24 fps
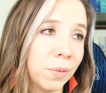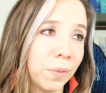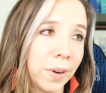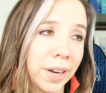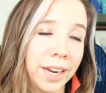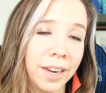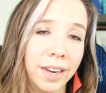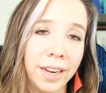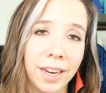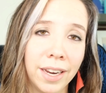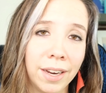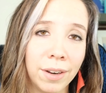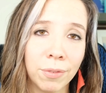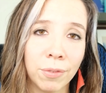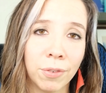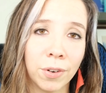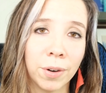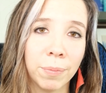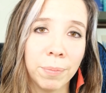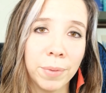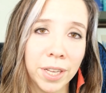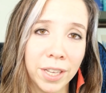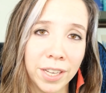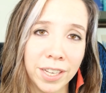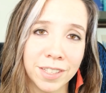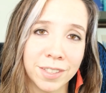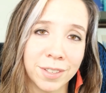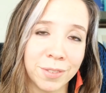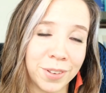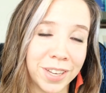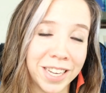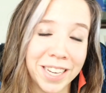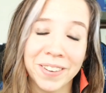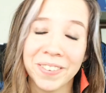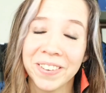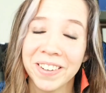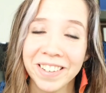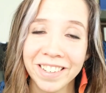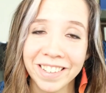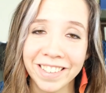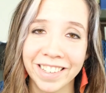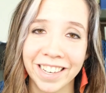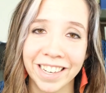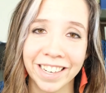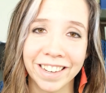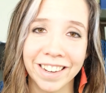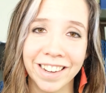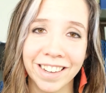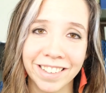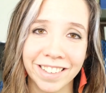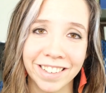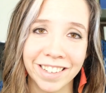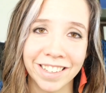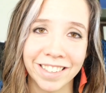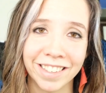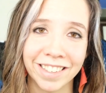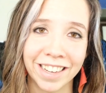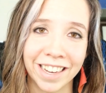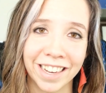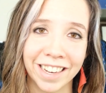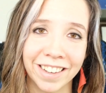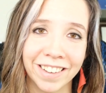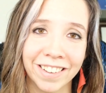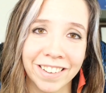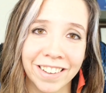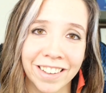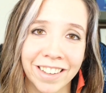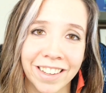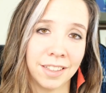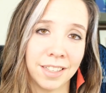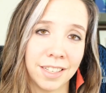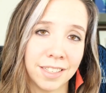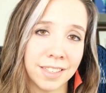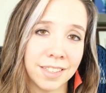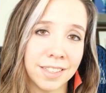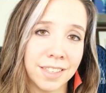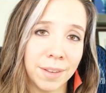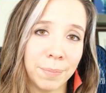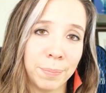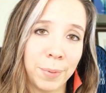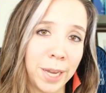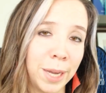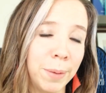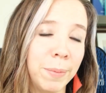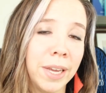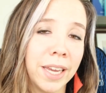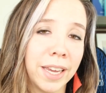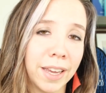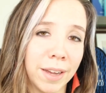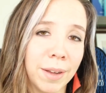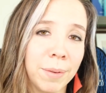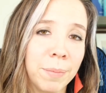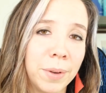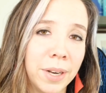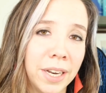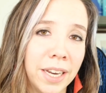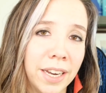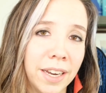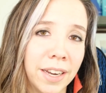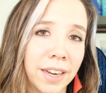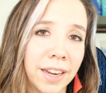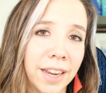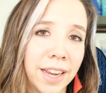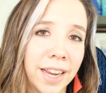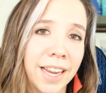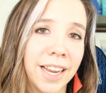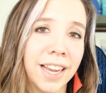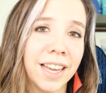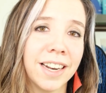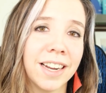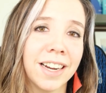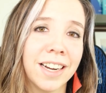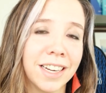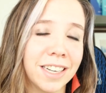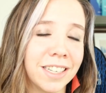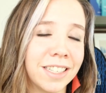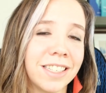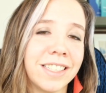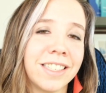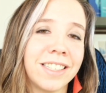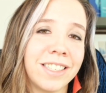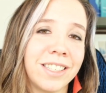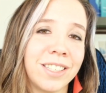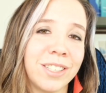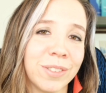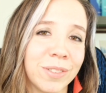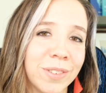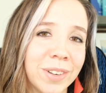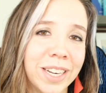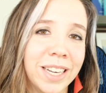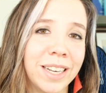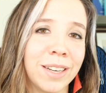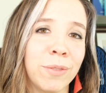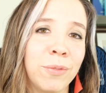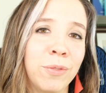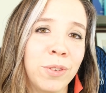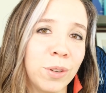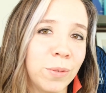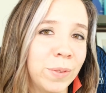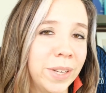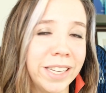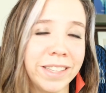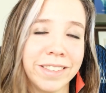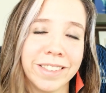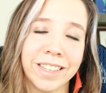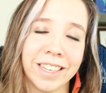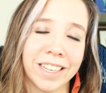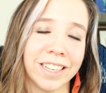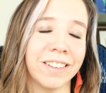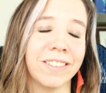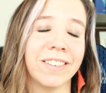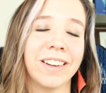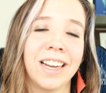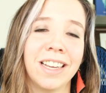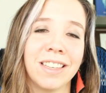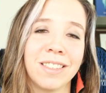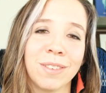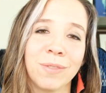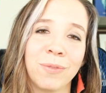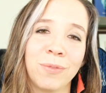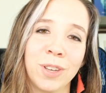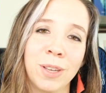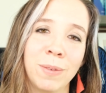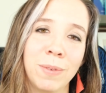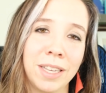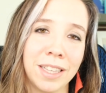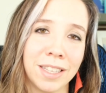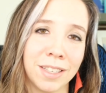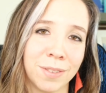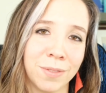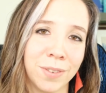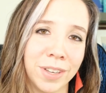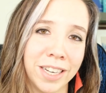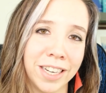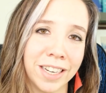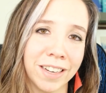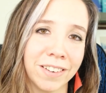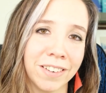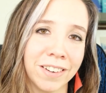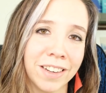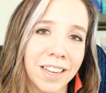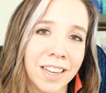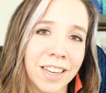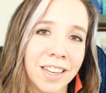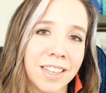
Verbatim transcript: you ranking for millions of keywords at Content at Scale? This is a baby company, and I just joined a few weeks ago as of filming this video.